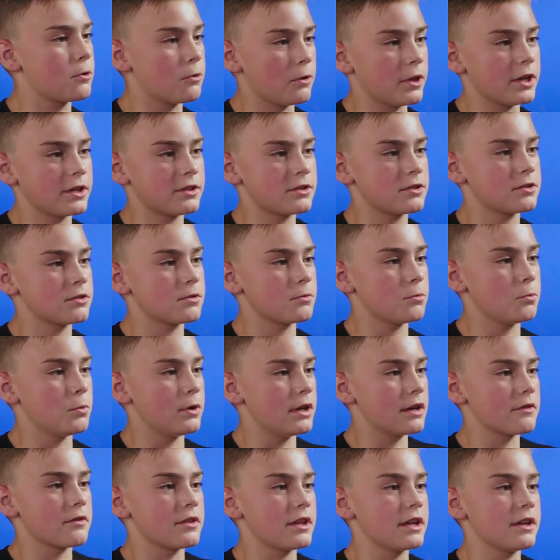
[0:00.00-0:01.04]
clicked,
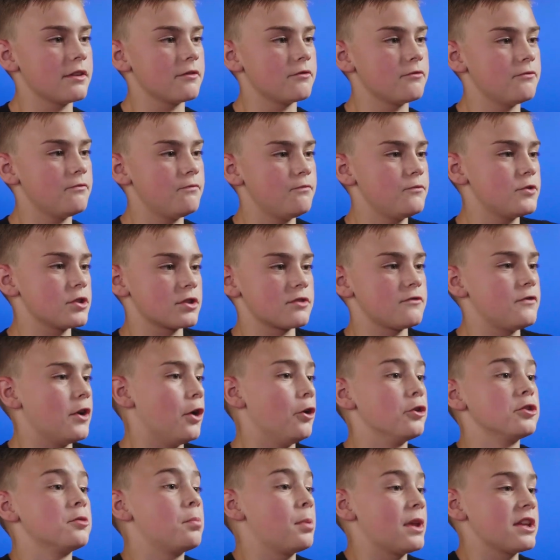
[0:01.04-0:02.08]
when everything just
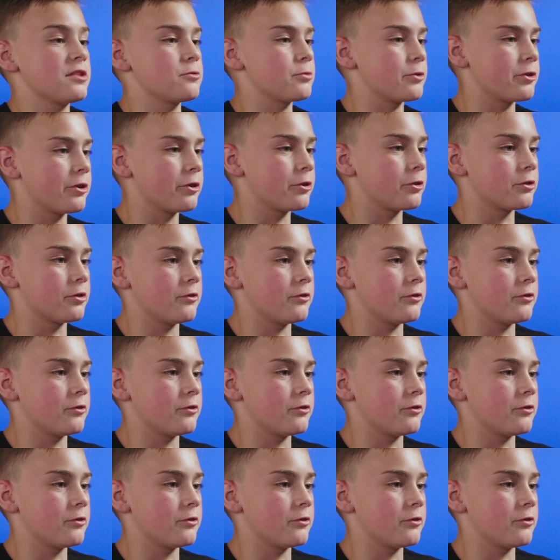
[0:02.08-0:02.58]
fell into place with your